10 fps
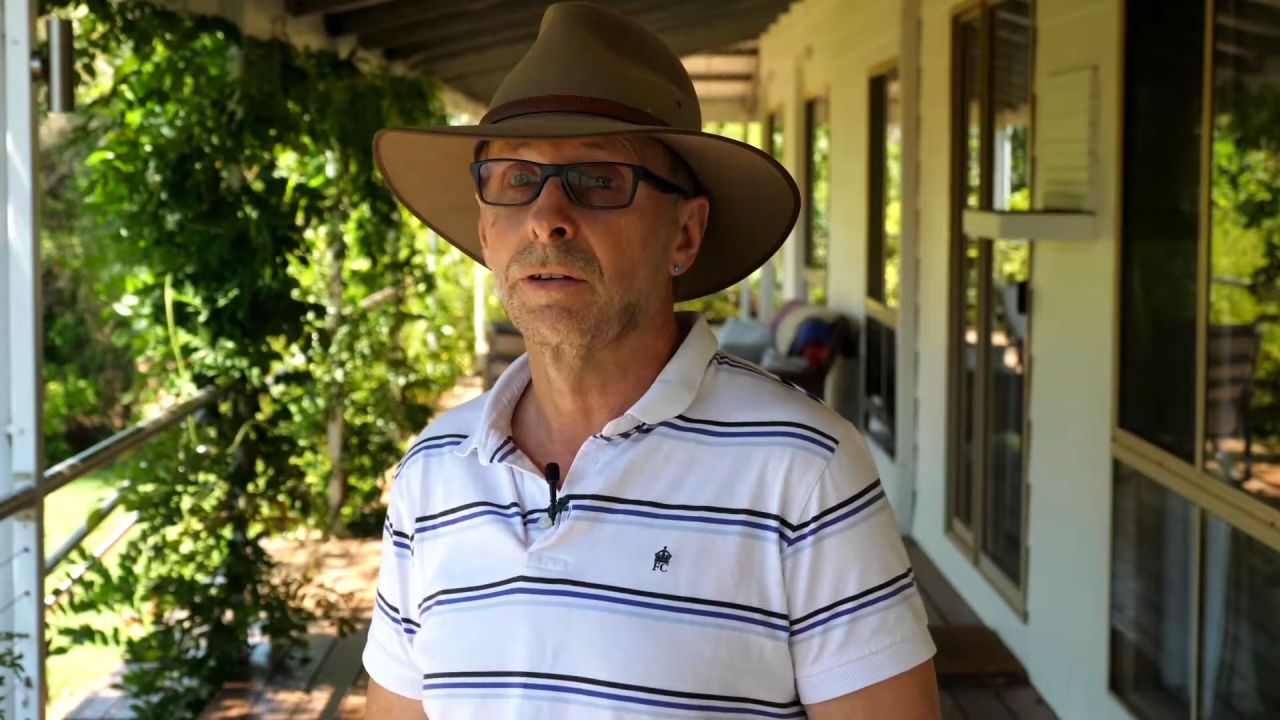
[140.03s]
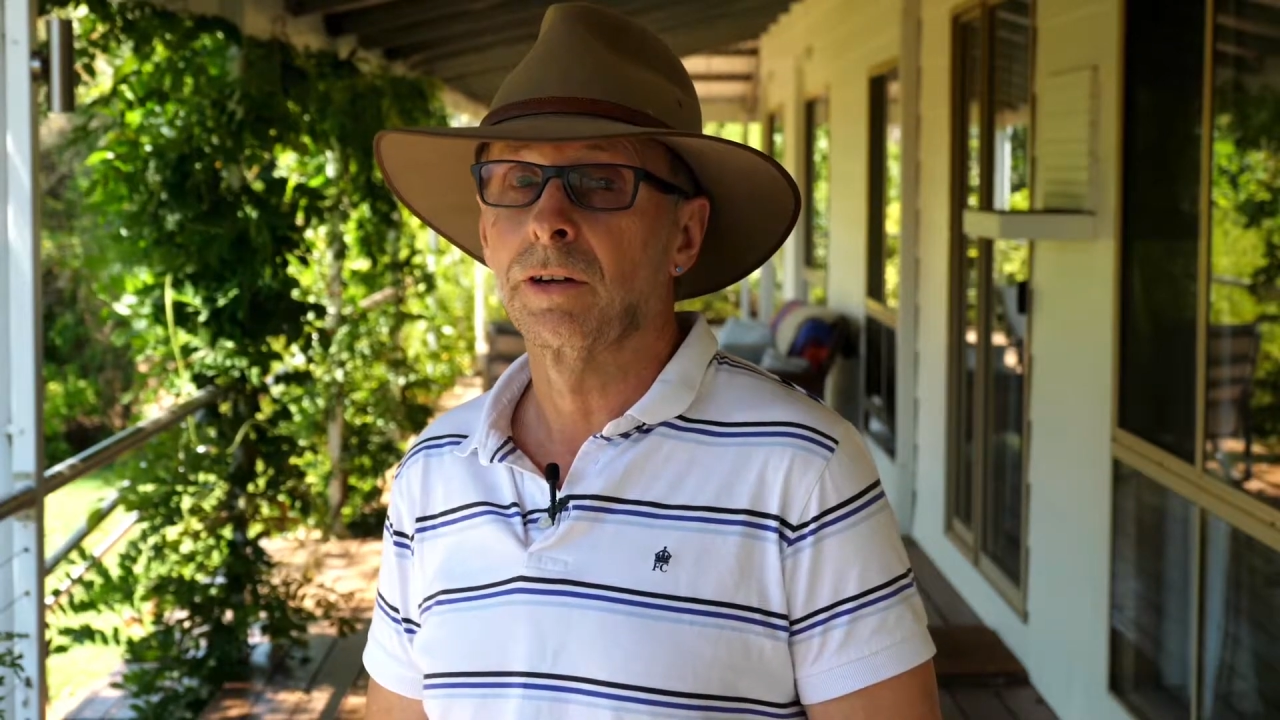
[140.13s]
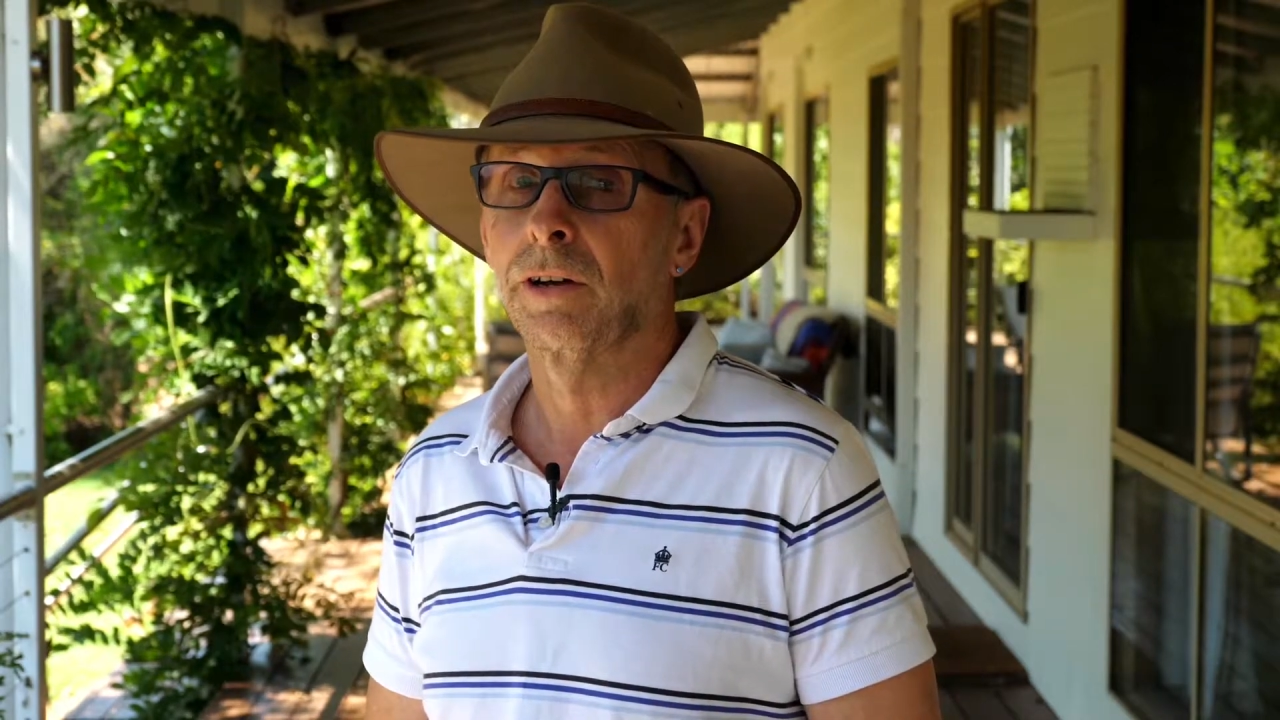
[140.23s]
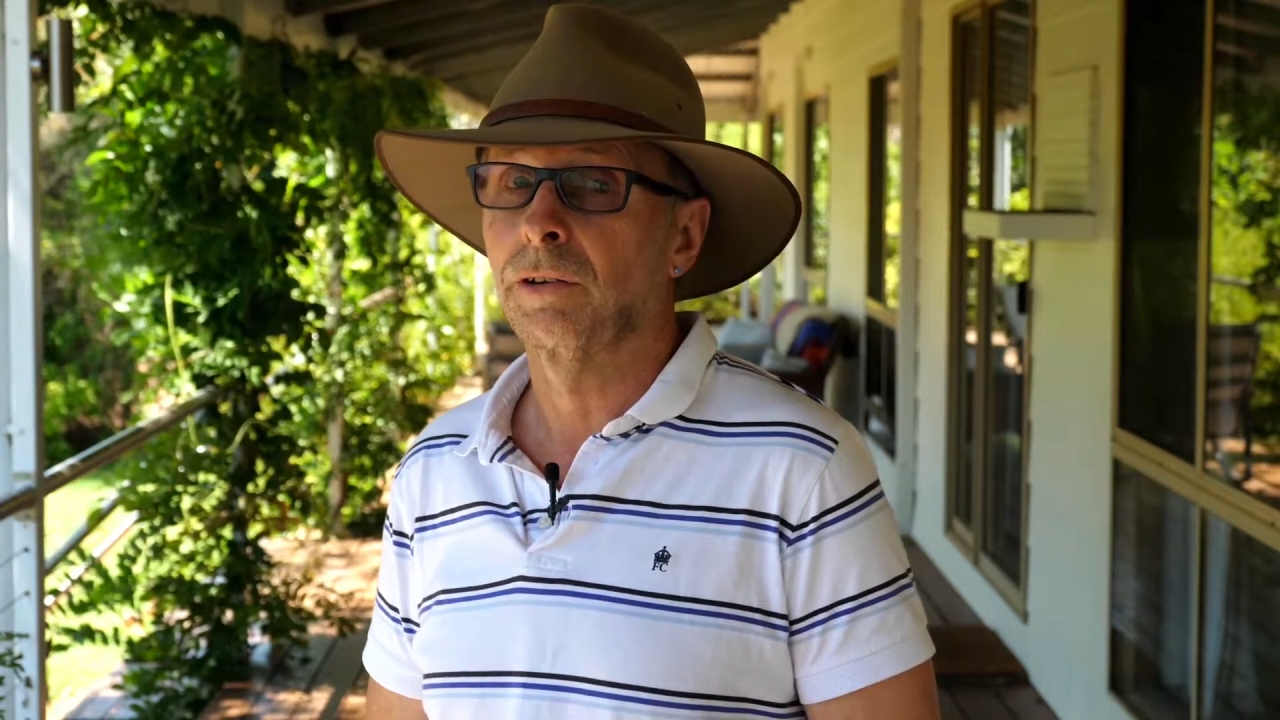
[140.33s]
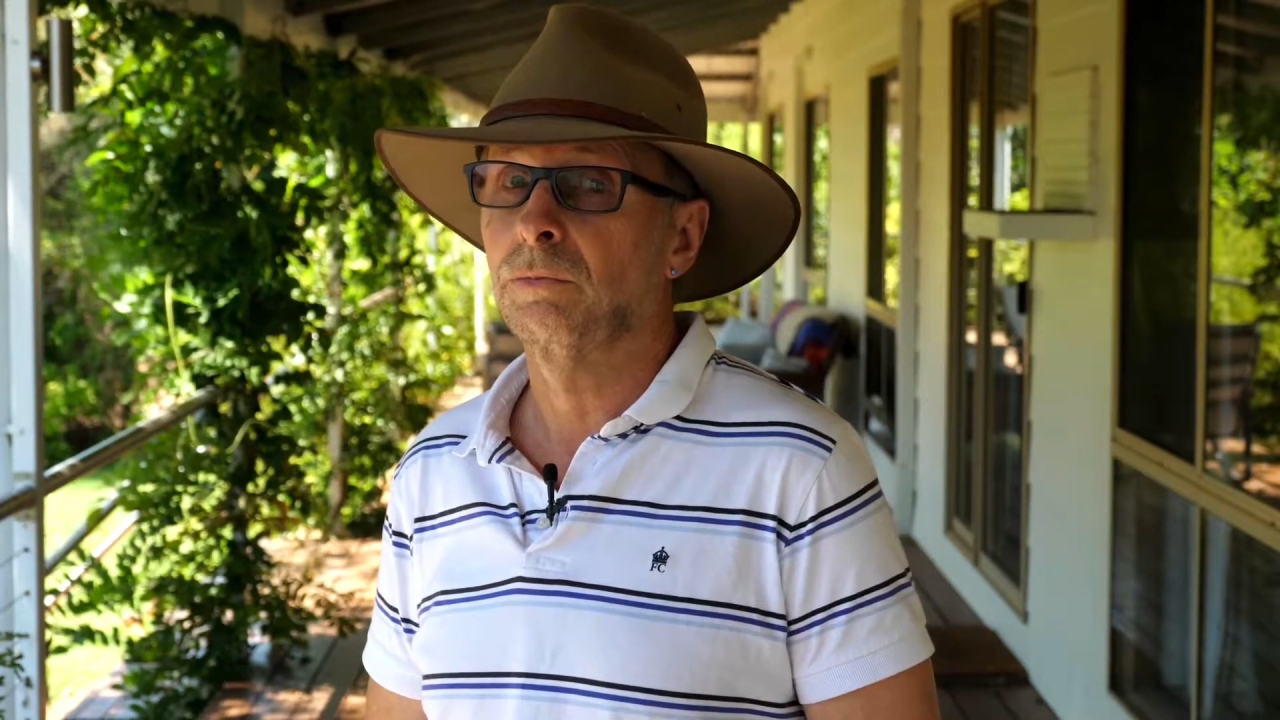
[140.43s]
and
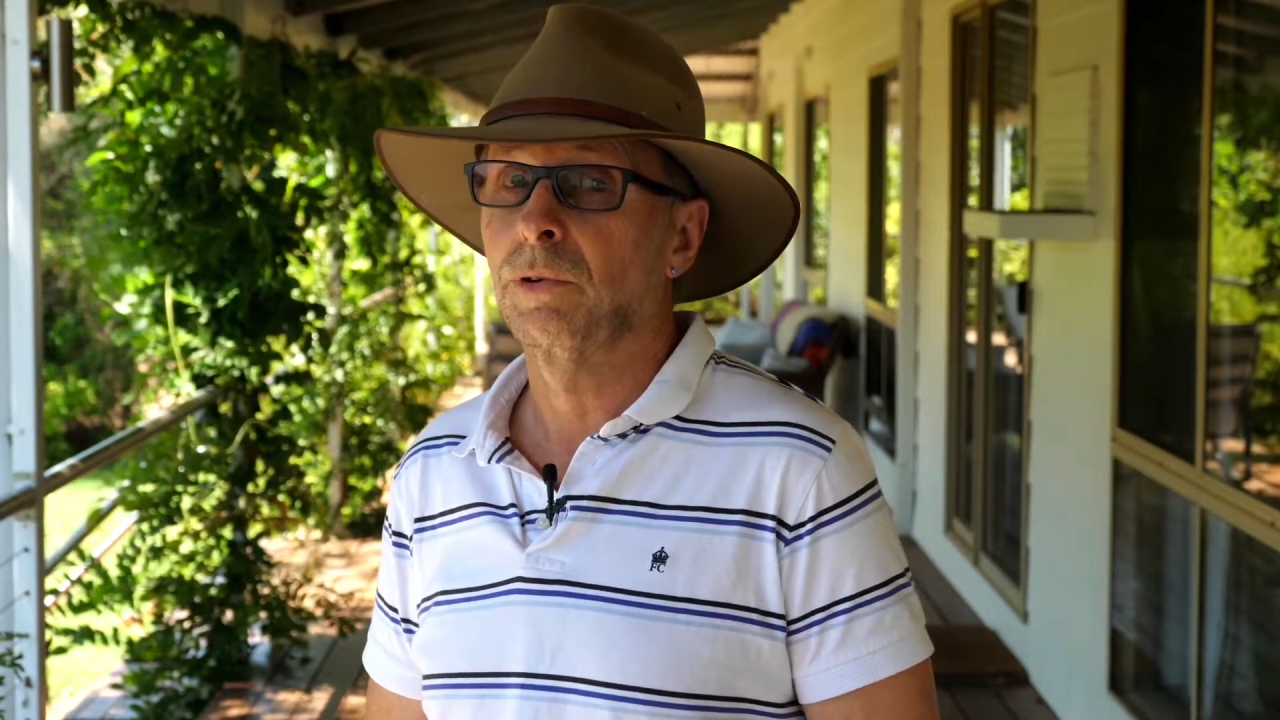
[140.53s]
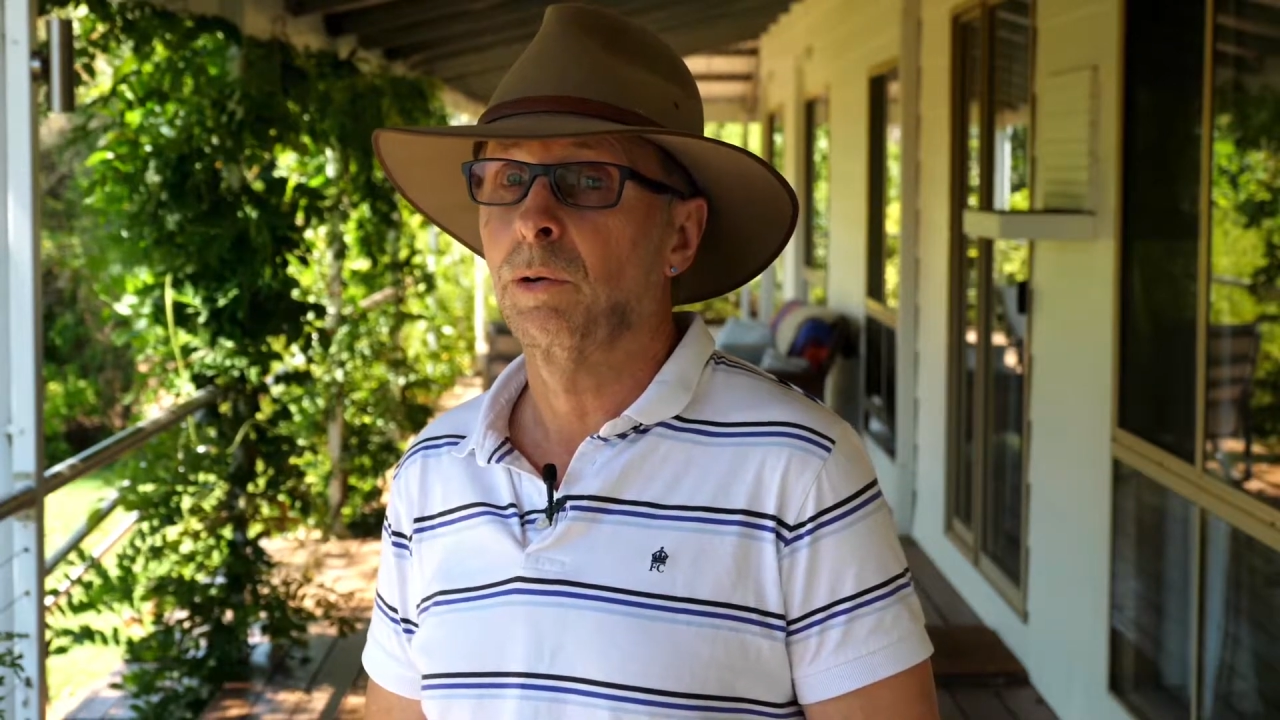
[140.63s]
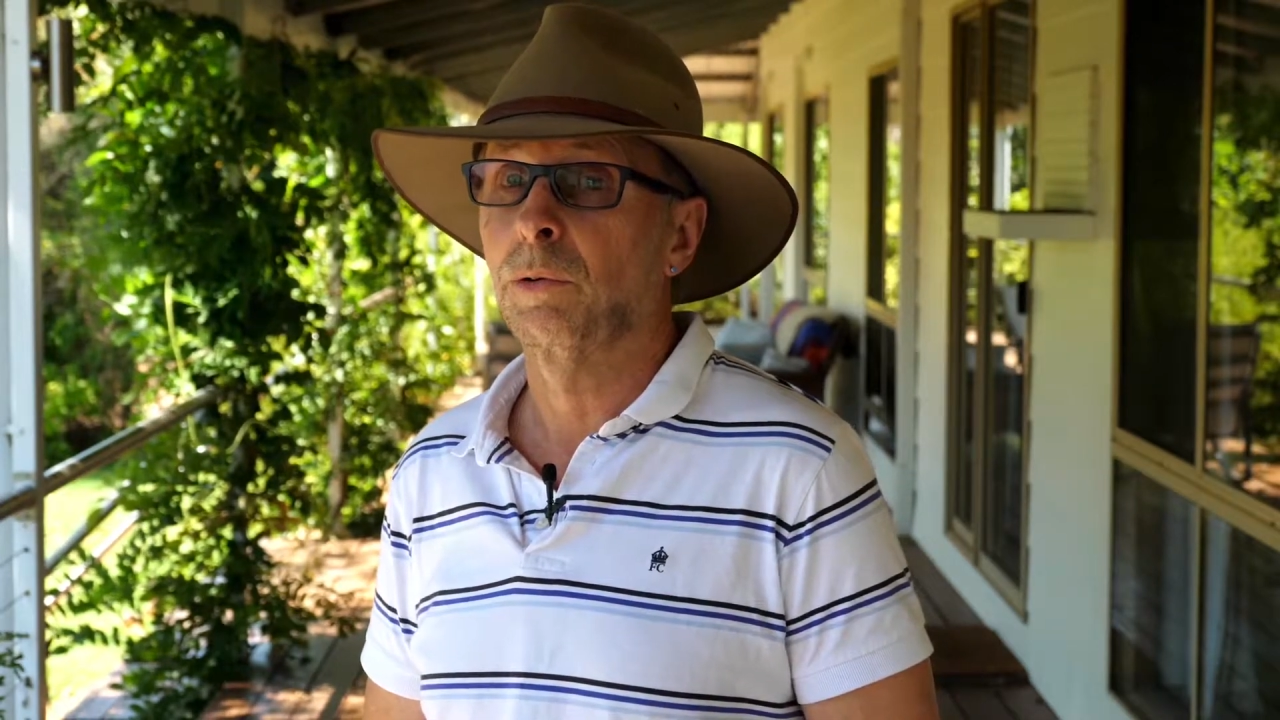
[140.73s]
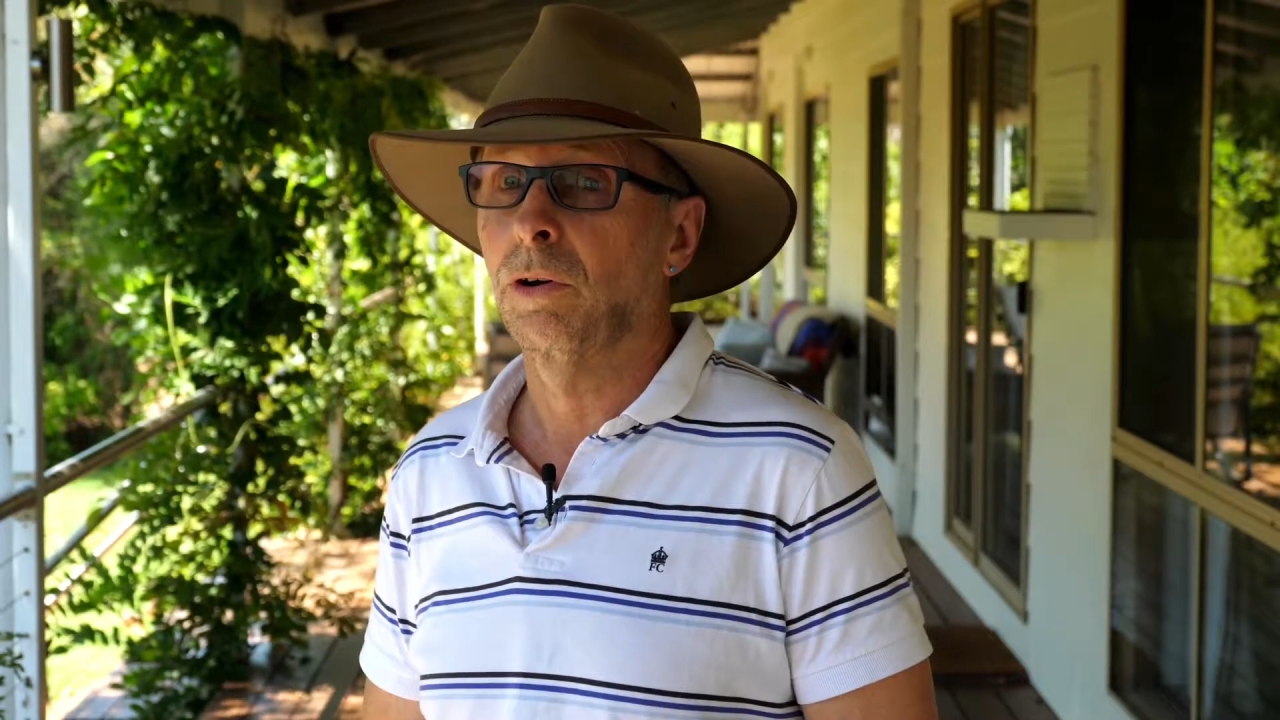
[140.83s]
I would